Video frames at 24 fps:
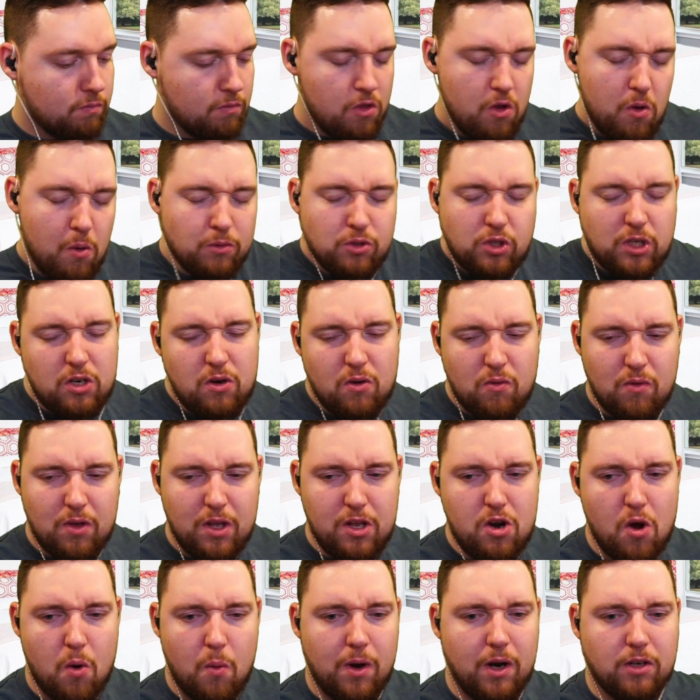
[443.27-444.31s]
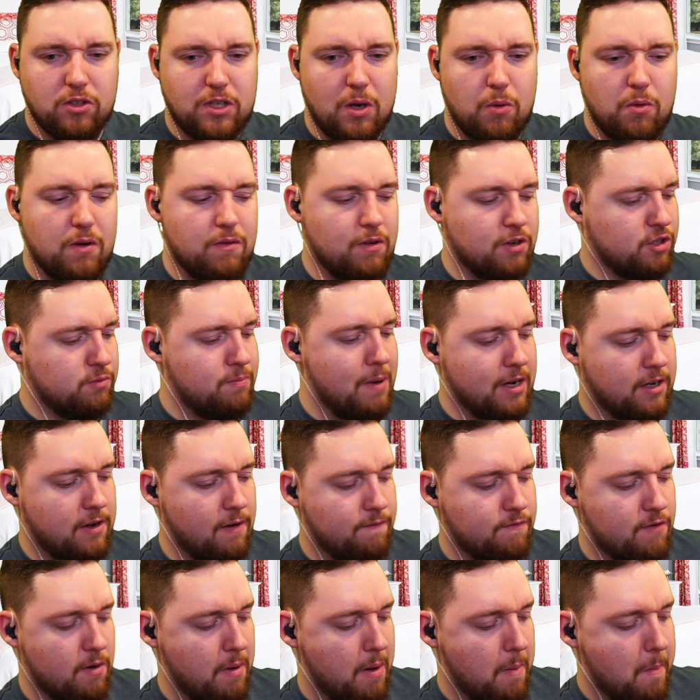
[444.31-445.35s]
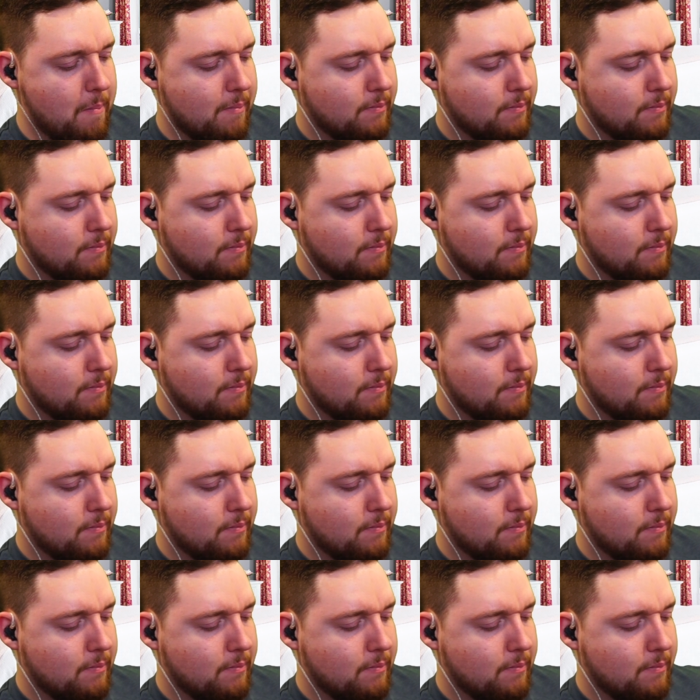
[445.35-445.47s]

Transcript: Which I don't really know what else I would have expected from it.